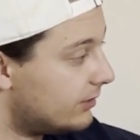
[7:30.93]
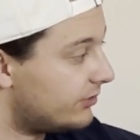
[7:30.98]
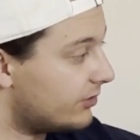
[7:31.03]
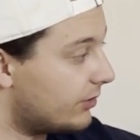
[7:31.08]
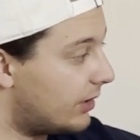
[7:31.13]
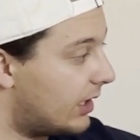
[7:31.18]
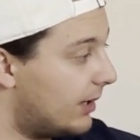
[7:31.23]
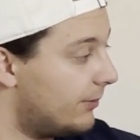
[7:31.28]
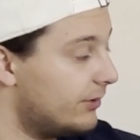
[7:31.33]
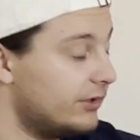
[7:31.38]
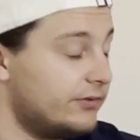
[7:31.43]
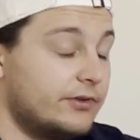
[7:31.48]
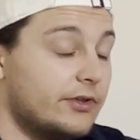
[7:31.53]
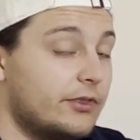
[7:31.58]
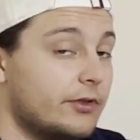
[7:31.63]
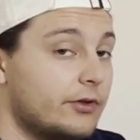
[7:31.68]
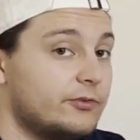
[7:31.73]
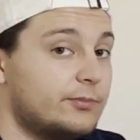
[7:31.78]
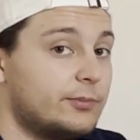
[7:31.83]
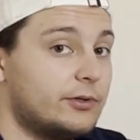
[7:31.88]
So how many free
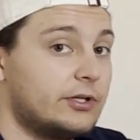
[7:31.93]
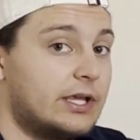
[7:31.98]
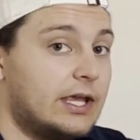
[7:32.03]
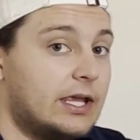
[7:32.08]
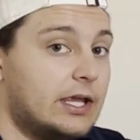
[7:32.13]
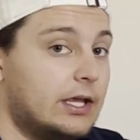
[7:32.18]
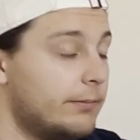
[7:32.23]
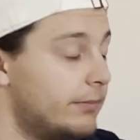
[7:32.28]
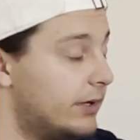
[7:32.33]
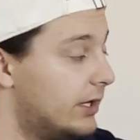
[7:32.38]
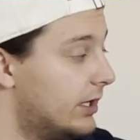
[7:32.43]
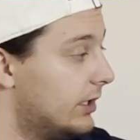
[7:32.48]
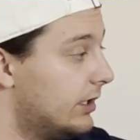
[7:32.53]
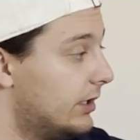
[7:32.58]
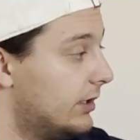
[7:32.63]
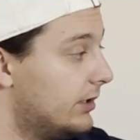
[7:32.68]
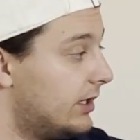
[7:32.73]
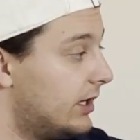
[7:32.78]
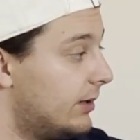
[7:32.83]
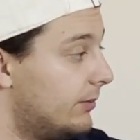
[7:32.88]
throws per game
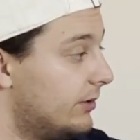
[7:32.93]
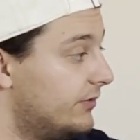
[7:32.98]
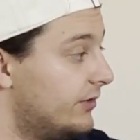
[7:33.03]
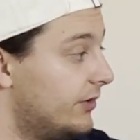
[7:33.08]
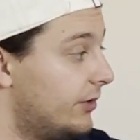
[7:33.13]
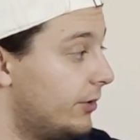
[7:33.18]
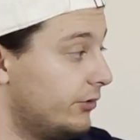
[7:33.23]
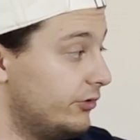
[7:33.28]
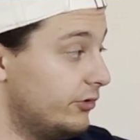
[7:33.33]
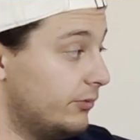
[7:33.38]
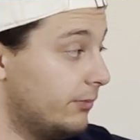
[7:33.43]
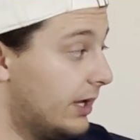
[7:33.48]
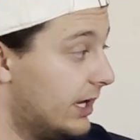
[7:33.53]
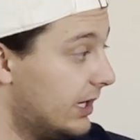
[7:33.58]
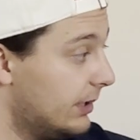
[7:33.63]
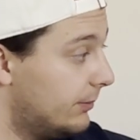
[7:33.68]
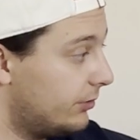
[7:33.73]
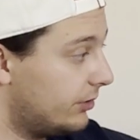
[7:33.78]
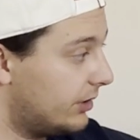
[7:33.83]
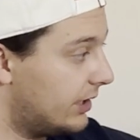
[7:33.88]
and how many free throws you
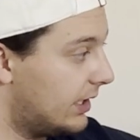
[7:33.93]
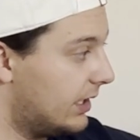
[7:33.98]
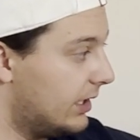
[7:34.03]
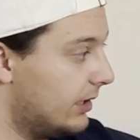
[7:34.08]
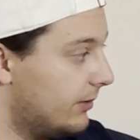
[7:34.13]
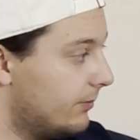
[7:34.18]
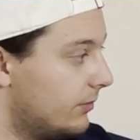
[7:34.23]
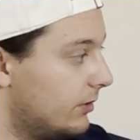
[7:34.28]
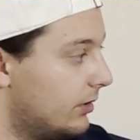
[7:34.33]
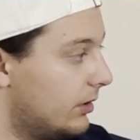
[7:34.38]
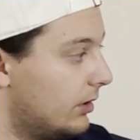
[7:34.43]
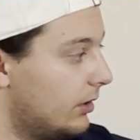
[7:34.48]
made per game,